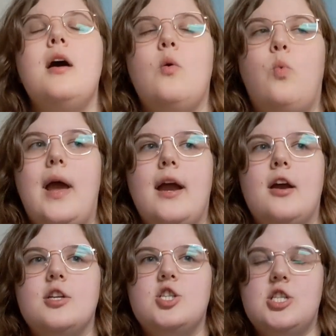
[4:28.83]

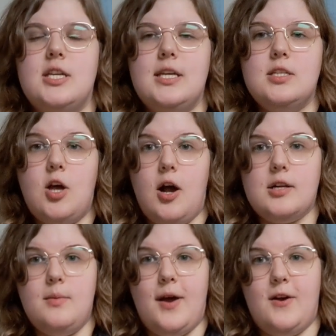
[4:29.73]
where she talked
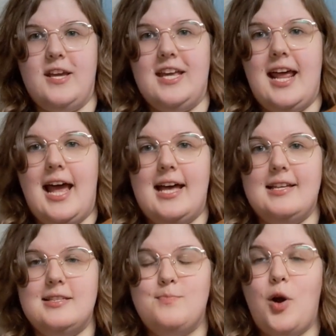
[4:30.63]
about it
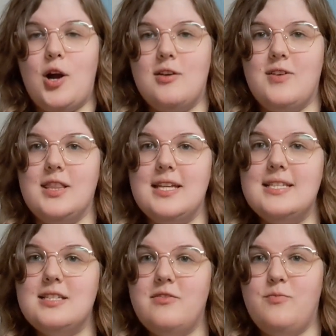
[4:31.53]
as part of a
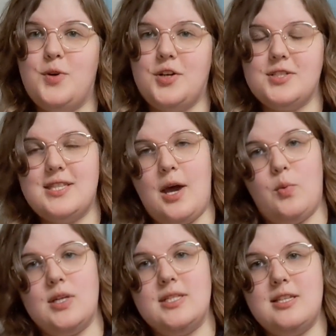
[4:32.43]
list of books that
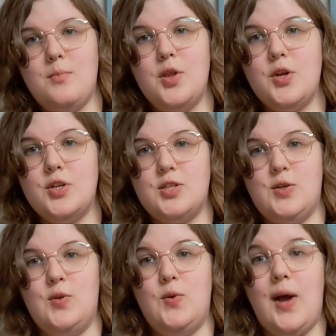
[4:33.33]
were similar
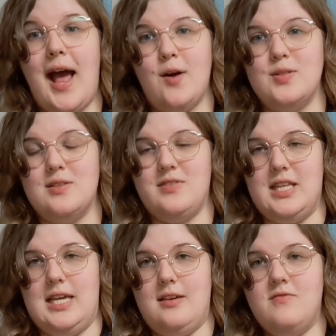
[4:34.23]
to House of
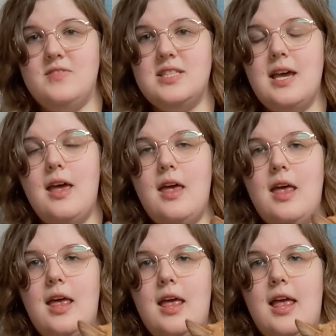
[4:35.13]
Leaves.
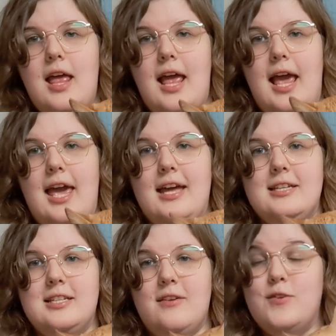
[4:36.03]

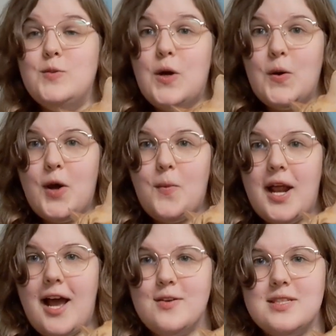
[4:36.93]
And if you don't know what
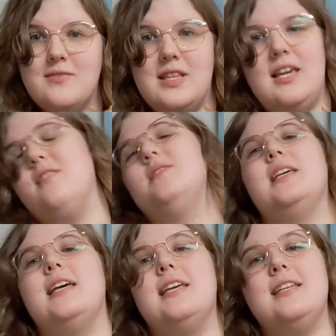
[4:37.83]
House of Leaves
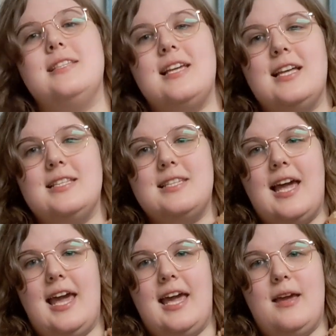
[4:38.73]
is, it's
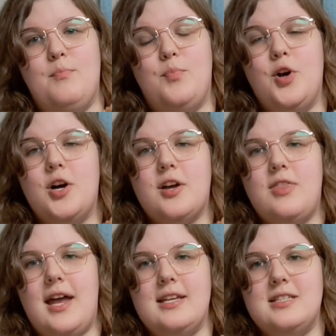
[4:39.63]
a book
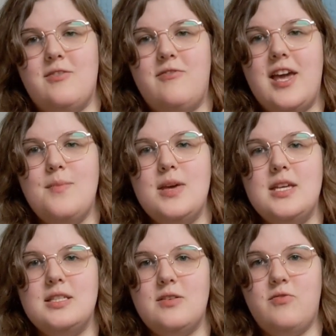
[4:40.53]
that is
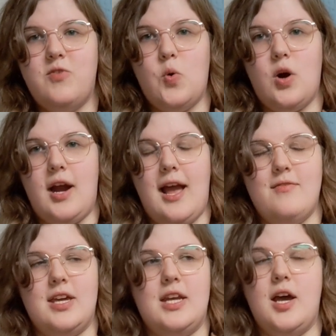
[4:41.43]
famous for
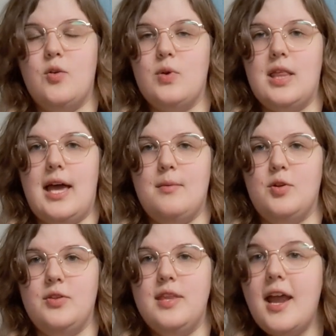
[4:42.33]
having an unreliable
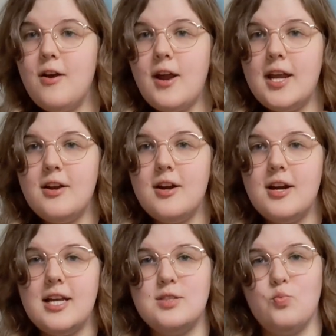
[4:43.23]
narrator.
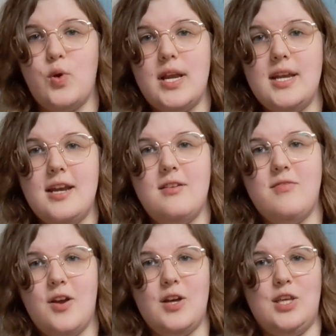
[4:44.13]
It's written in a
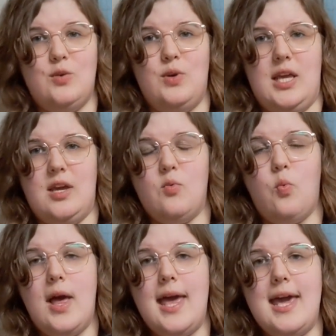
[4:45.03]
very unique
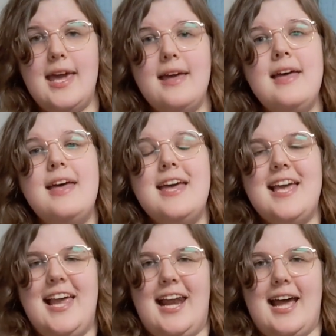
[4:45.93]
way.
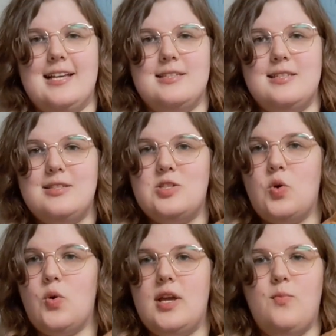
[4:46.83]
It has
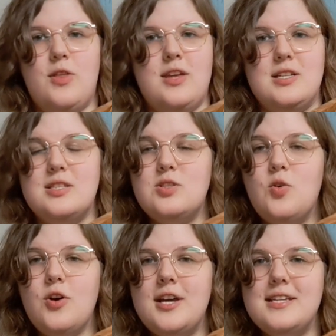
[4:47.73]
story within a
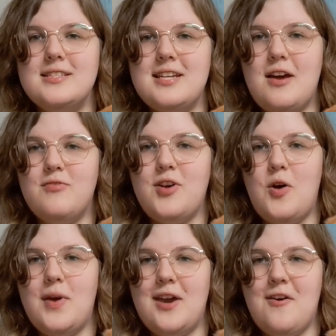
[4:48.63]
story stuff
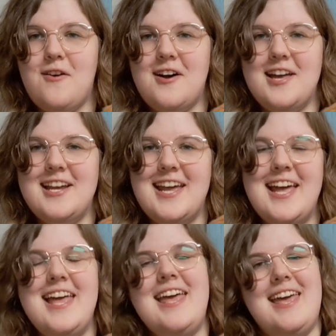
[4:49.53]
going on.
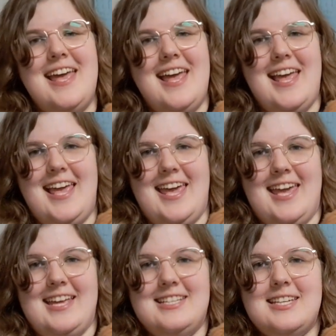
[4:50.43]

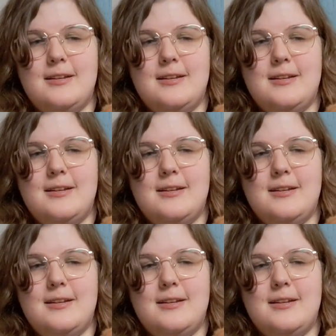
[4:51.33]
It